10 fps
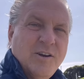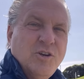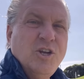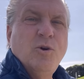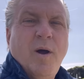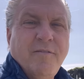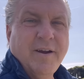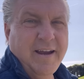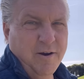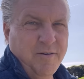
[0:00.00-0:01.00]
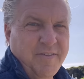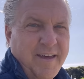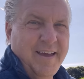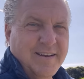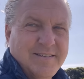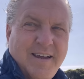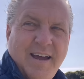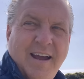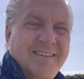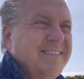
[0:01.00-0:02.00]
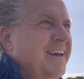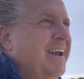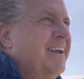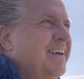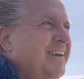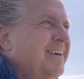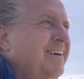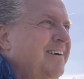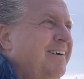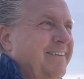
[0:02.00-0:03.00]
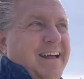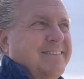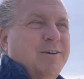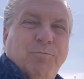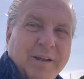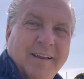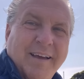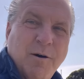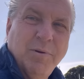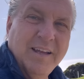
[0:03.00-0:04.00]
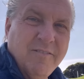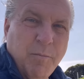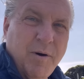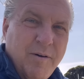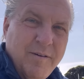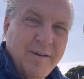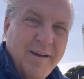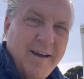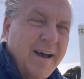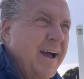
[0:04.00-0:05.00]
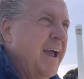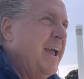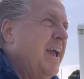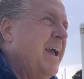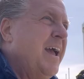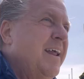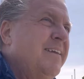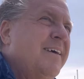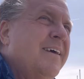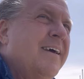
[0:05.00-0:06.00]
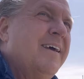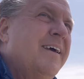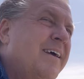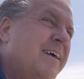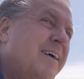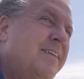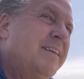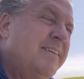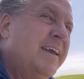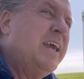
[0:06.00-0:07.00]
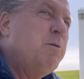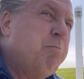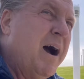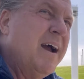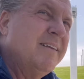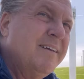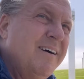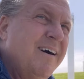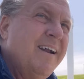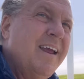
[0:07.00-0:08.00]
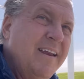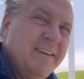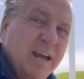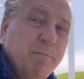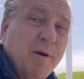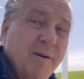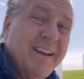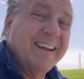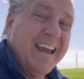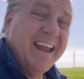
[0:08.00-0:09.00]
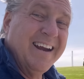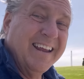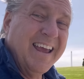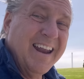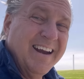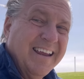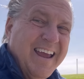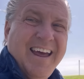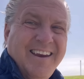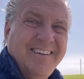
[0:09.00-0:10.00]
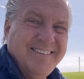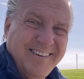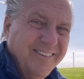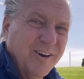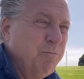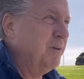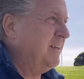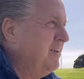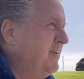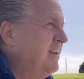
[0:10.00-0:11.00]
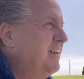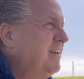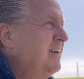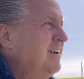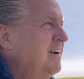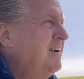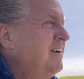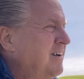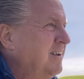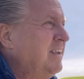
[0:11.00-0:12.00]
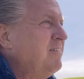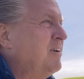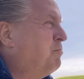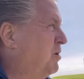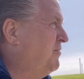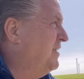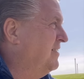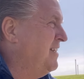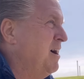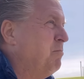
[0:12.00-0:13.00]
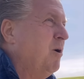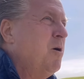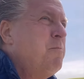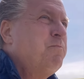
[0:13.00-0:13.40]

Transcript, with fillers: do you ever hear things and think, oh, that's completely unbelievable? And then they keep piling on and you keep hearing it again and again and again and you still don't believe it. I'll give you a perfect example.